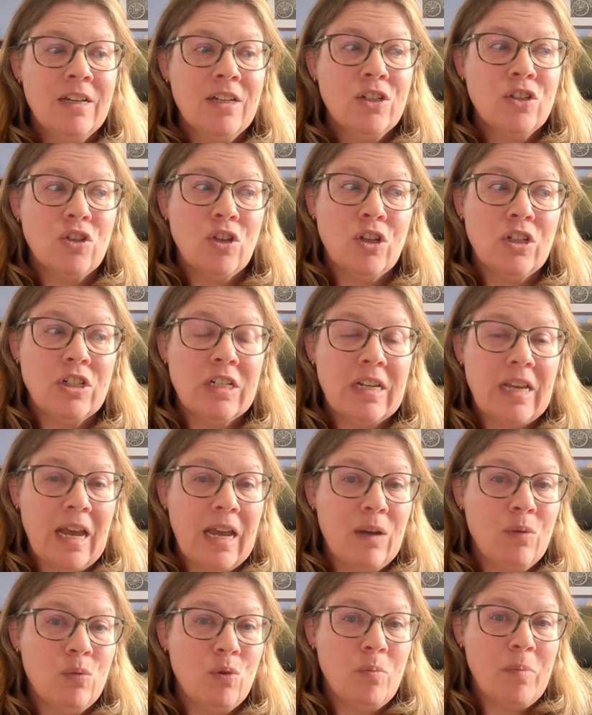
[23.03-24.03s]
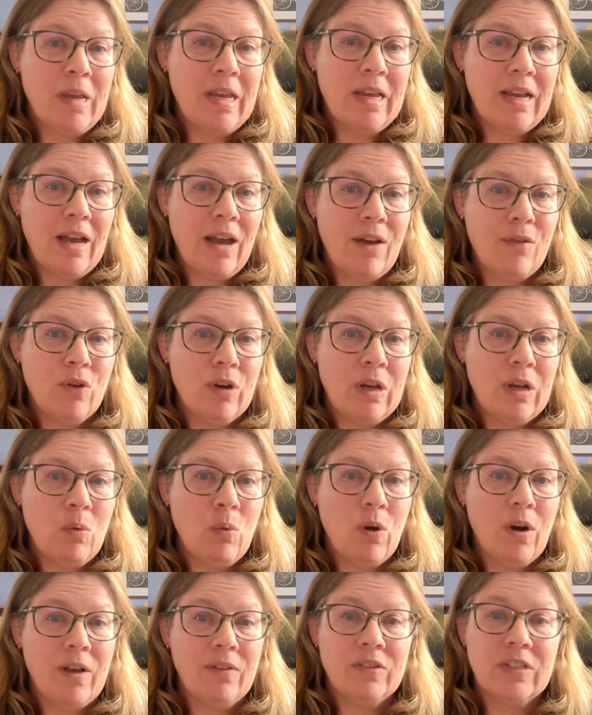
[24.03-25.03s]
So today we'll be covering
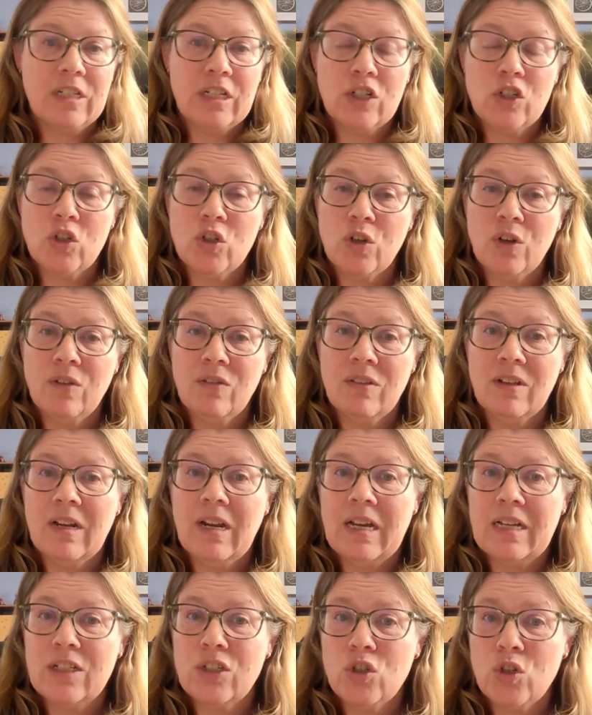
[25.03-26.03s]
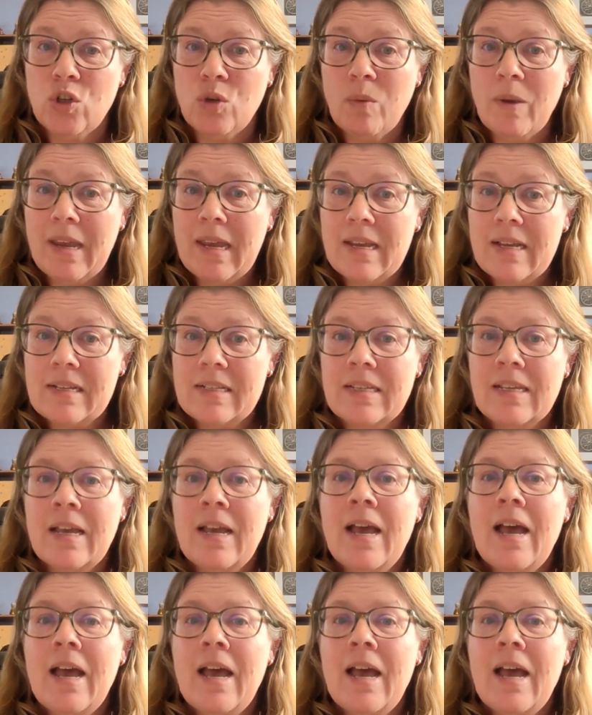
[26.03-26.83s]
what I've stitched over the last 2 weeks